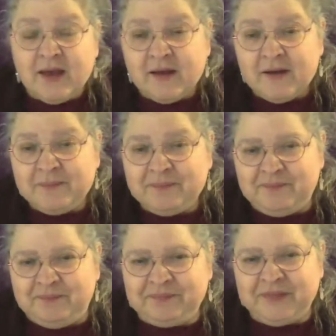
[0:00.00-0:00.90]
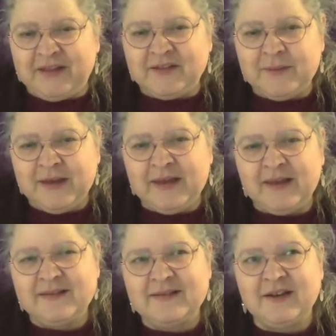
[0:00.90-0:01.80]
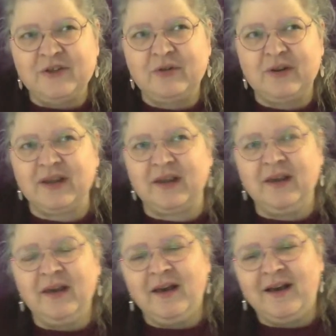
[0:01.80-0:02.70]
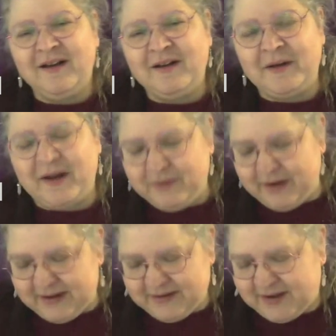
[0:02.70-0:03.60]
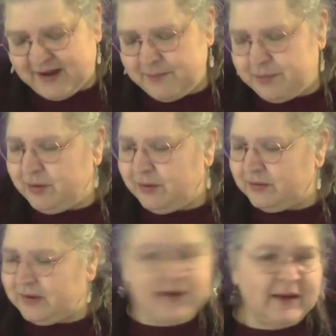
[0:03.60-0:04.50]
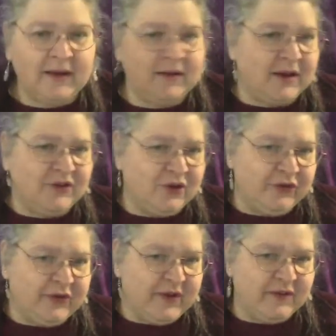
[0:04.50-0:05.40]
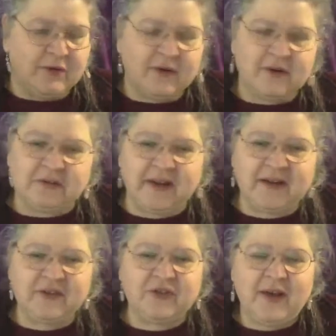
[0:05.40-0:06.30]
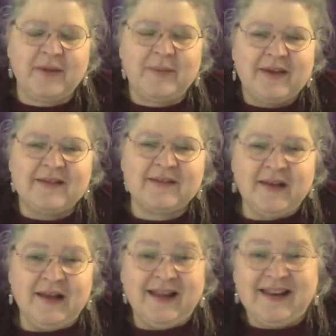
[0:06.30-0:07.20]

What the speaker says: And to me, yes, literally, I realized that I chose this Oracle deck today because